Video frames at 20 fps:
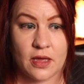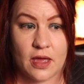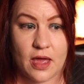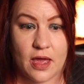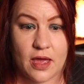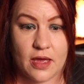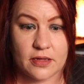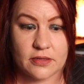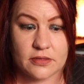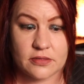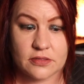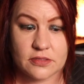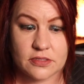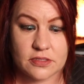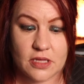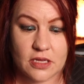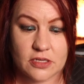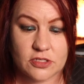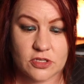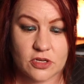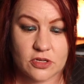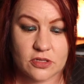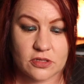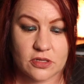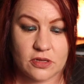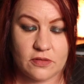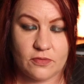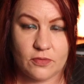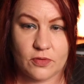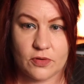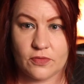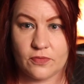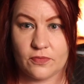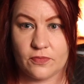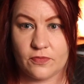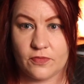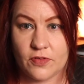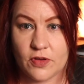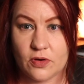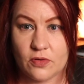And they certainly would
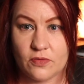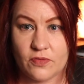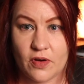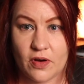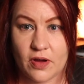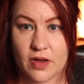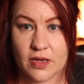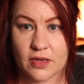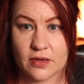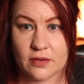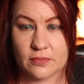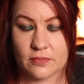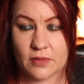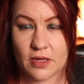feel very,